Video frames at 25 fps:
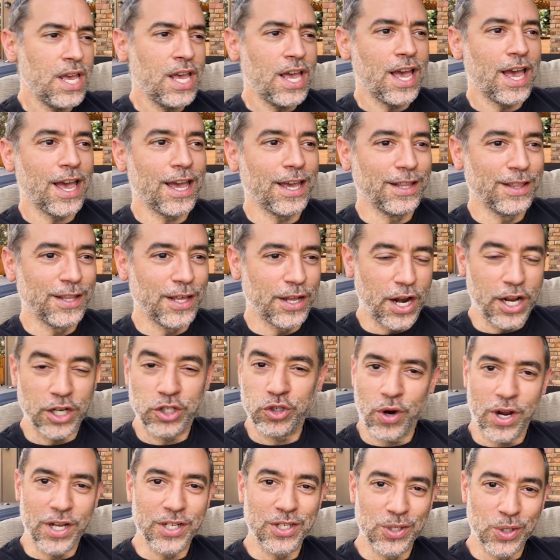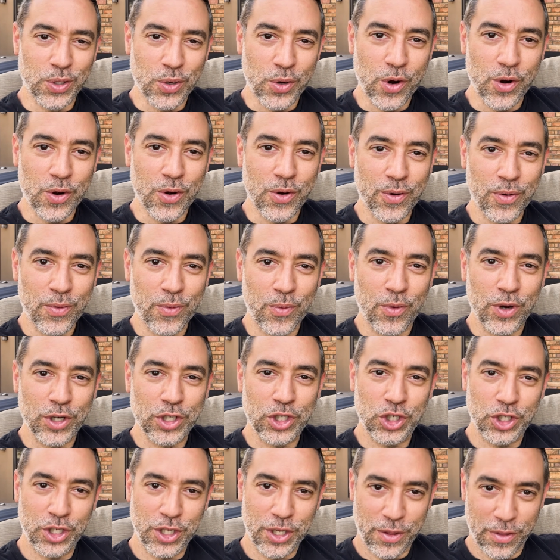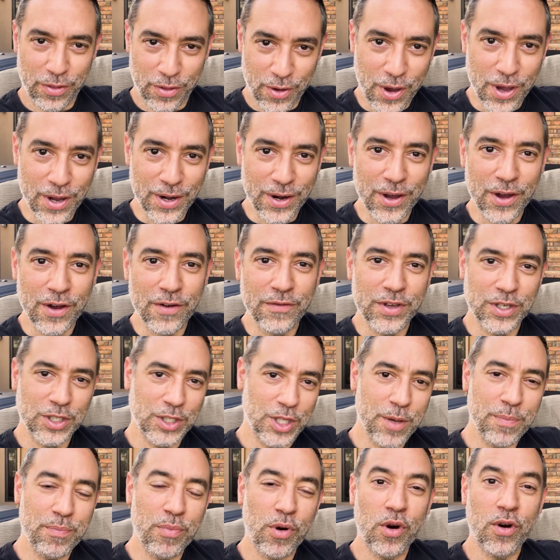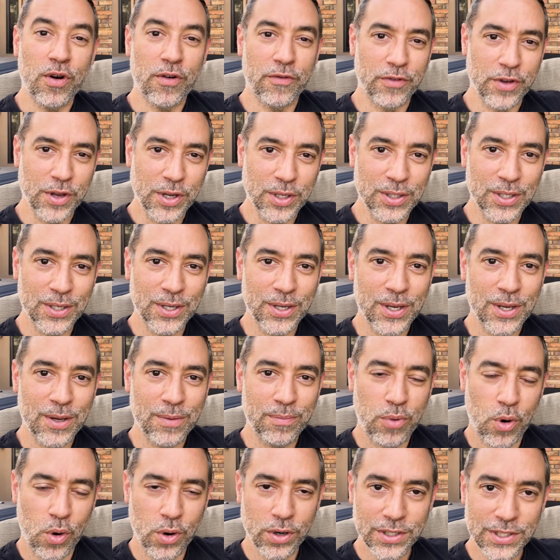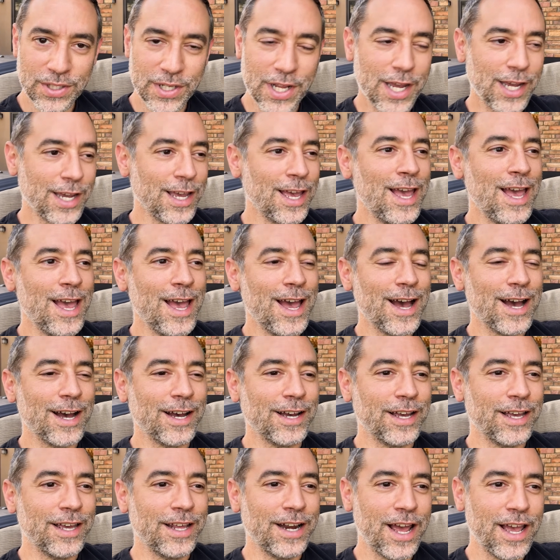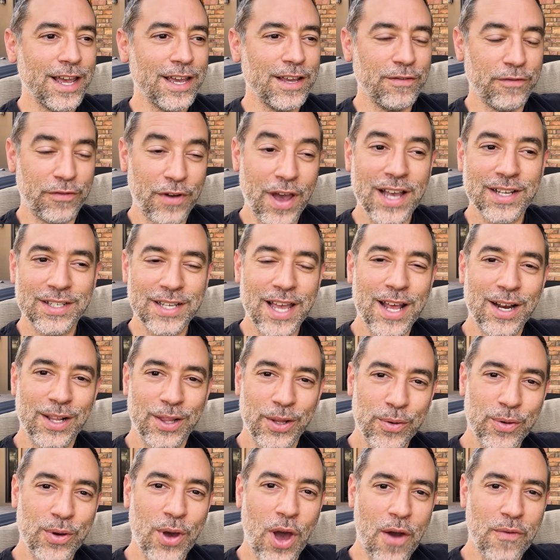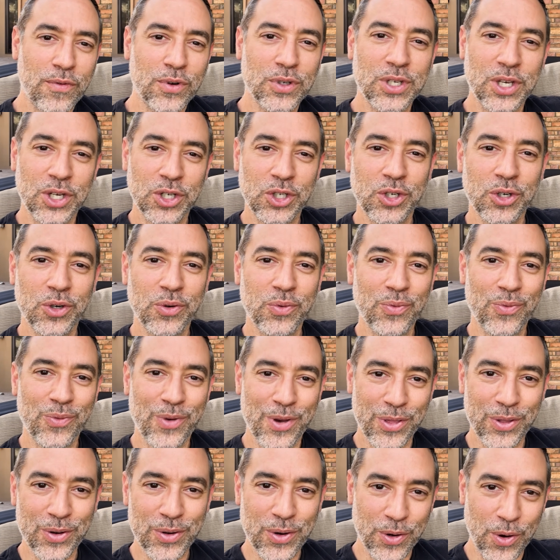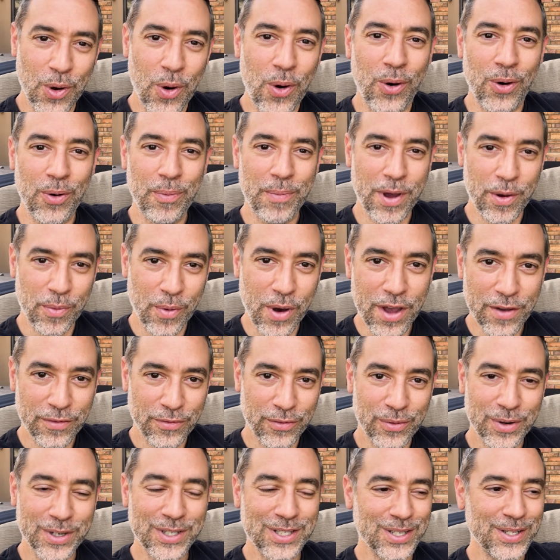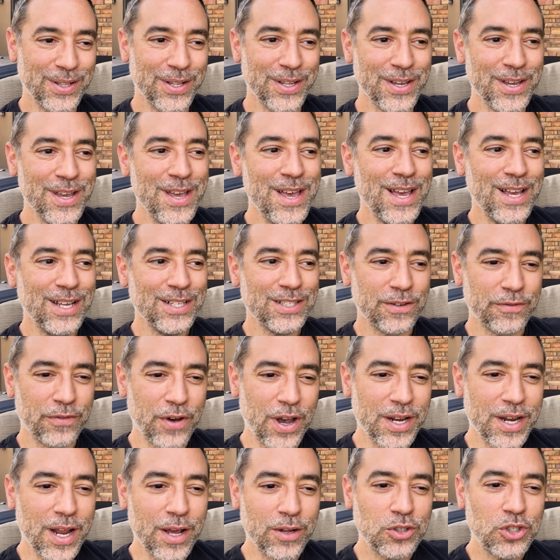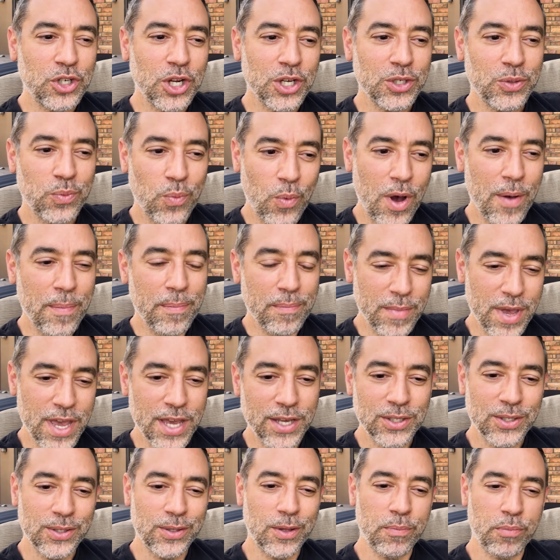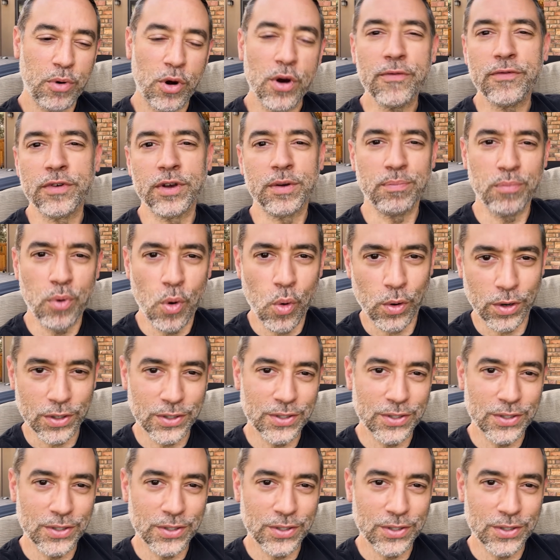And then I tried to learn what she thought of as the perfect pork steak. And I, in fact, had a little conversation with Nicole, my wife, recently to find out just what makes the perfect pork